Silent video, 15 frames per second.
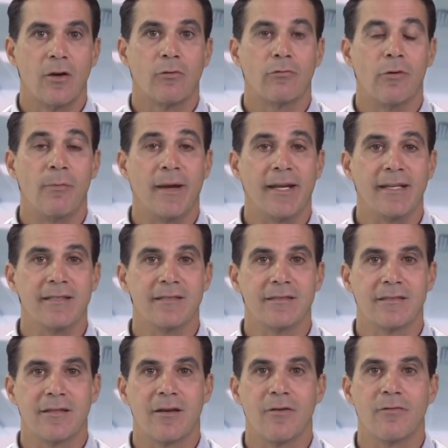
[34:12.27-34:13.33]

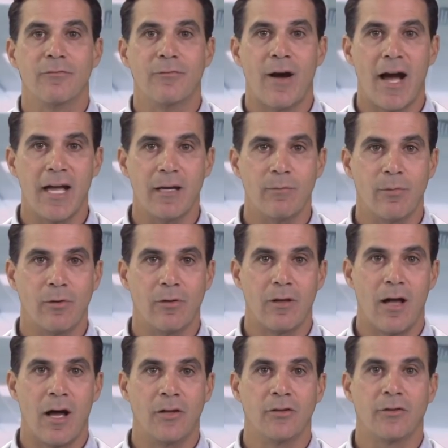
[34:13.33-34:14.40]
remains viable
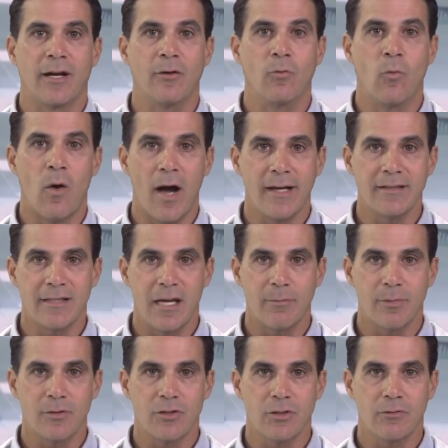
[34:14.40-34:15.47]
under a wide
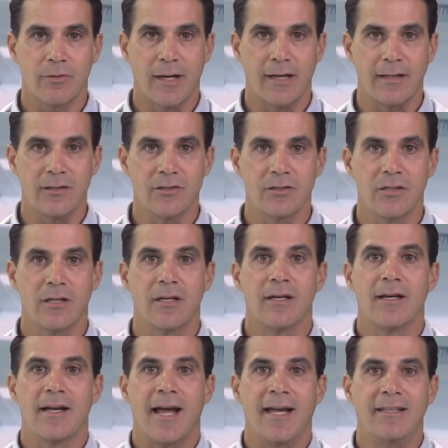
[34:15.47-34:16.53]
temperature range
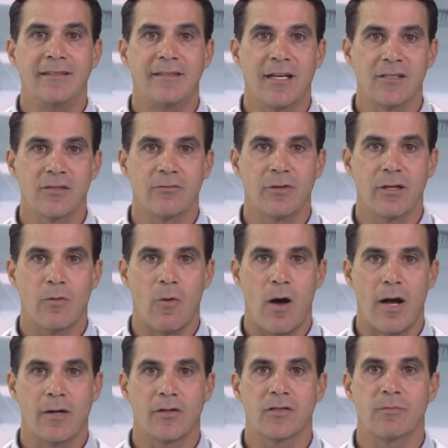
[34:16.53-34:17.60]
and doesn't
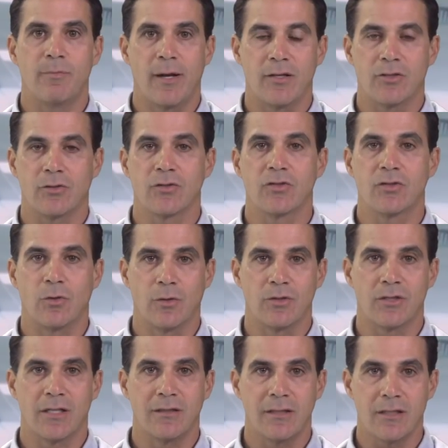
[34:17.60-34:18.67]
require special
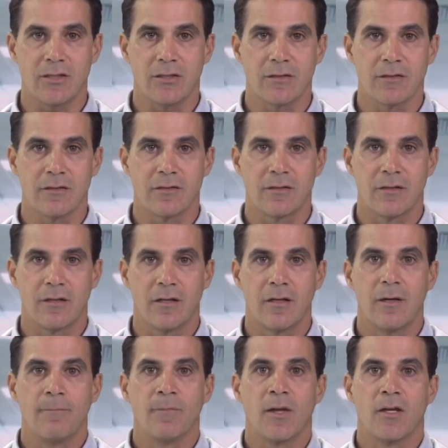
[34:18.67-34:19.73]
storage conditions,
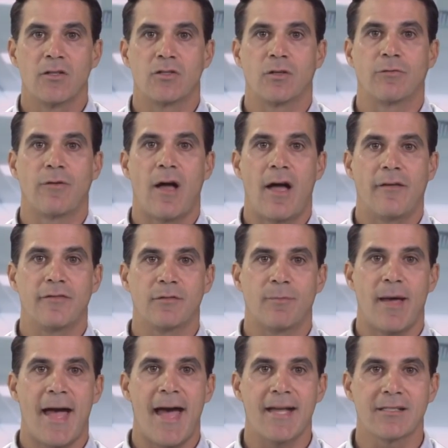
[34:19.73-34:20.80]
survives
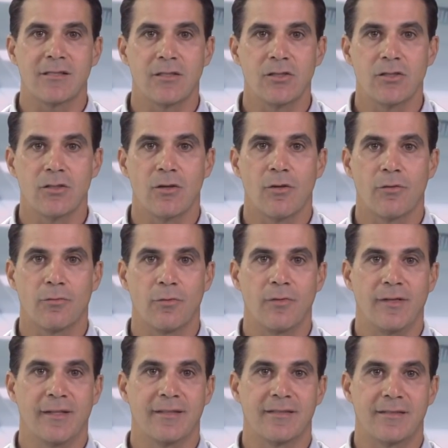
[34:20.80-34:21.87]
passage through
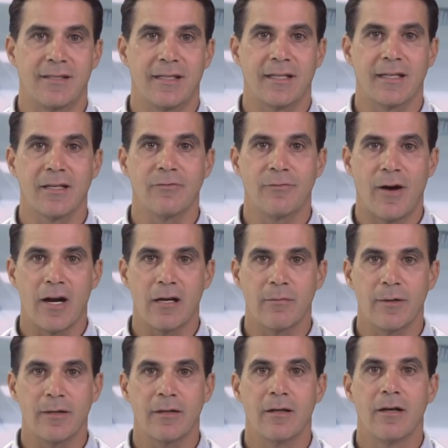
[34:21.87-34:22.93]
the acidic
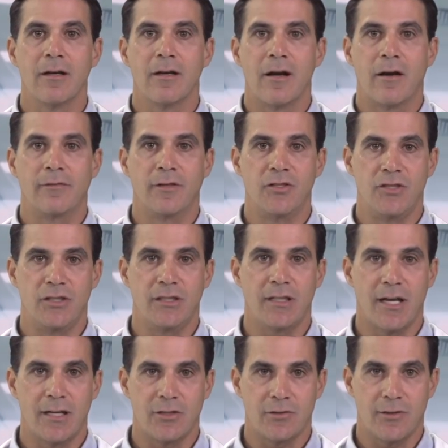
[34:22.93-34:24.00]
environment of the
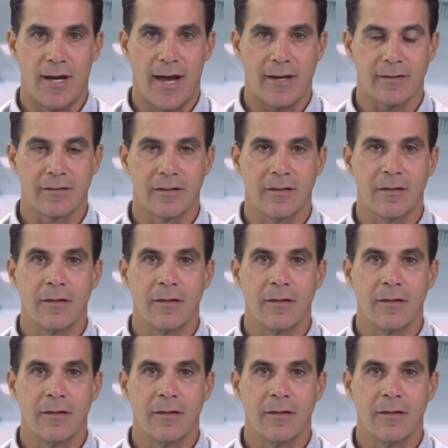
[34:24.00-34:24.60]
GI tract,